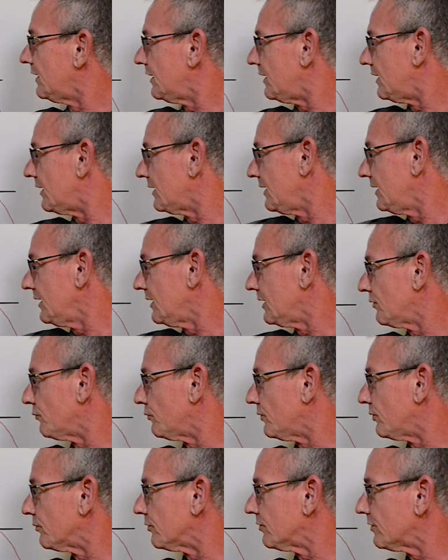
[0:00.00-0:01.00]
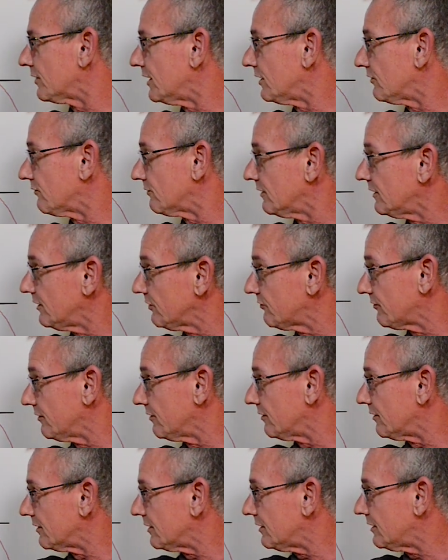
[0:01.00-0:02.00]
again, what we're looking at is less than
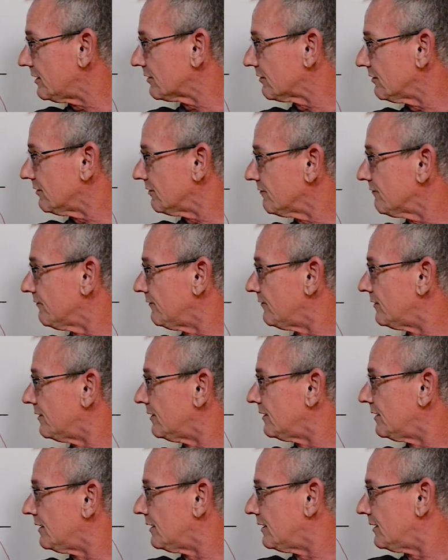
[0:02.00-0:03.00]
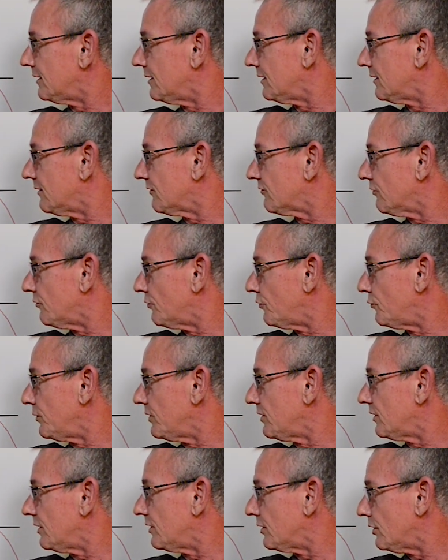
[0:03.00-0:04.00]
an octave. So we
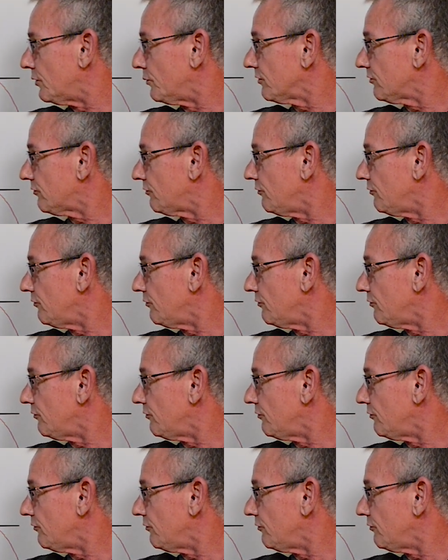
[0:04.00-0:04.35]
could go with